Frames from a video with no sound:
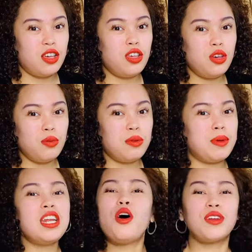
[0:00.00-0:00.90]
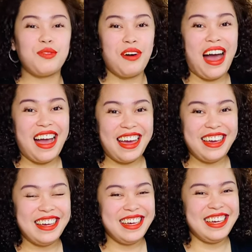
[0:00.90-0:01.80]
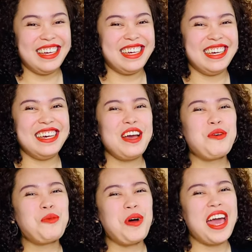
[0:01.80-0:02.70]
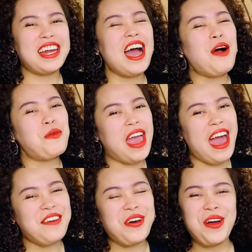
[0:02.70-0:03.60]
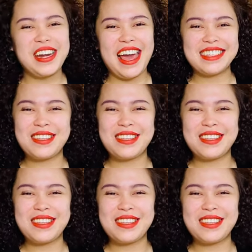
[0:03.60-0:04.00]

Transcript: you will be notified when we have our next